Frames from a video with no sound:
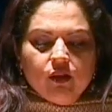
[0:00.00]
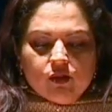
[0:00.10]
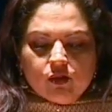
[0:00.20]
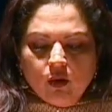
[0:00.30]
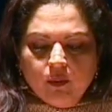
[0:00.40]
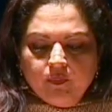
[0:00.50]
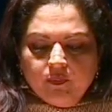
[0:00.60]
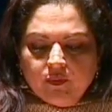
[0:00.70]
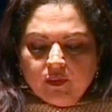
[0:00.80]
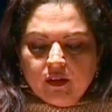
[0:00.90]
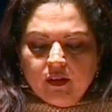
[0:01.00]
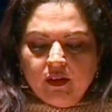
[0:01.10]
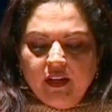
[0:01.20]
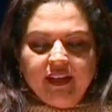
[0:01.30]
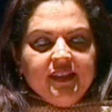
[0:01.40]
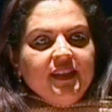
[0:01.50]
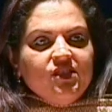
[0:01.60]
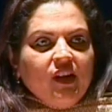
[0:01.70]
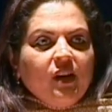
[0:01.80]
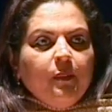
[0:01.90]
So, ladies
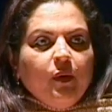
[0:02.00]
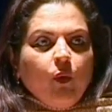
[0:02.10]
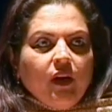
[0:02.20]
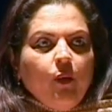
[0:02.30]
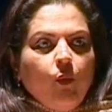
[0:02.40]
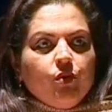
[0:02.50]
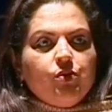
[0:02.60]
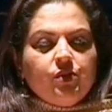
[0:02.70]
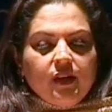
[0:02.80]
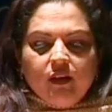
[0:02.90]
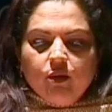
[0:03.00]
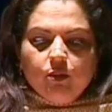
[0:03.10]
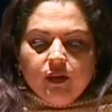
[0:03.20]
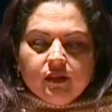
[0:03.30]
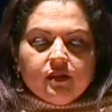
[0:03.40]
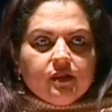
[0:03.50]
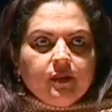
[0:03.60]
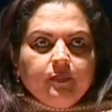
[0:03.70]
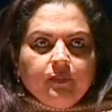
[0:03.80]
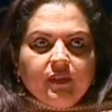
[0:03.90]
and gentlemen, what I want to tell you
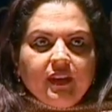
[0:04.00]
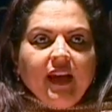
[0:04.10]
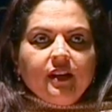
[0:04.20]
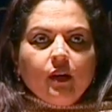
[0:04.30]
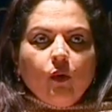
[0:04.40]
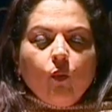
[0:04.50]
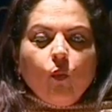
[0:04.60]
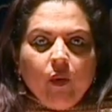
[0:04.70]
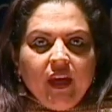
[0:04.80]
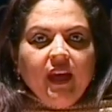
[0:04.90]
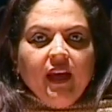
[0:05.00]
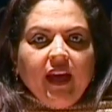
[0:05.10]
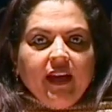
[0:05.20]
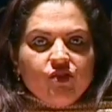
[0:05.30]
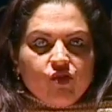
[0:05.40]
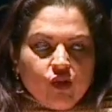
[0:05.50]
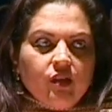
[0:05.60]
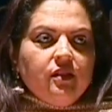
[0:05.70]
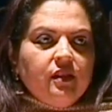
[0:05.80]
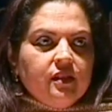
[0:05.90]
is that we as
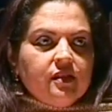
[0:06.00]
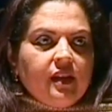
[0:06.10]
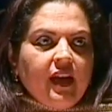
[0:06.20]
journalists